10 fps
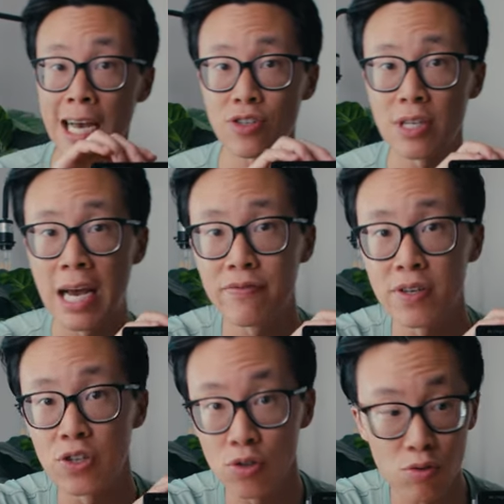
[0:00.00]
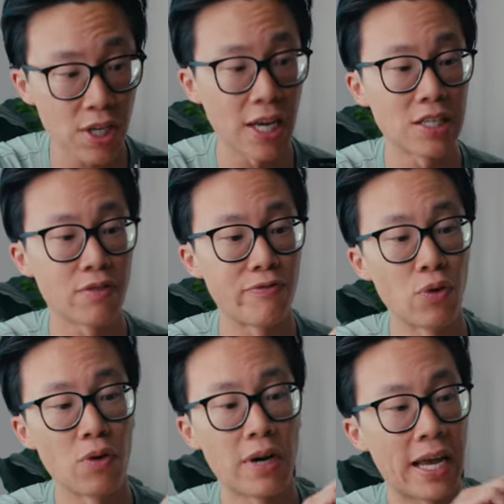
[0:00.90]
actually have a use case
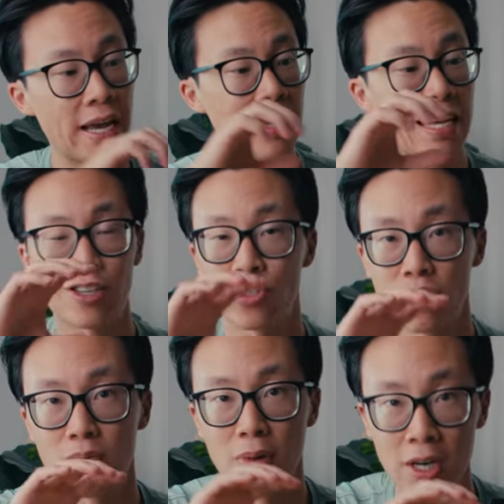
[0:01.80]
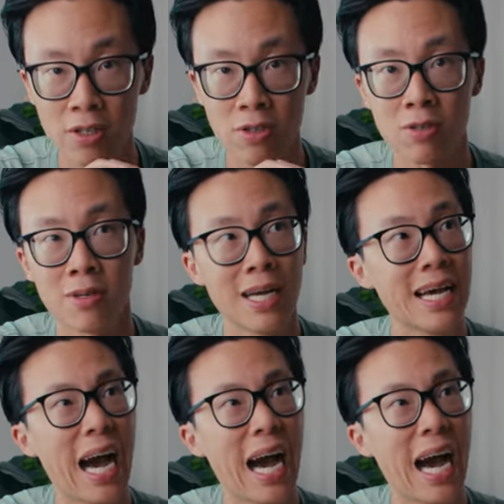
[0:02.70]
for an external monitor.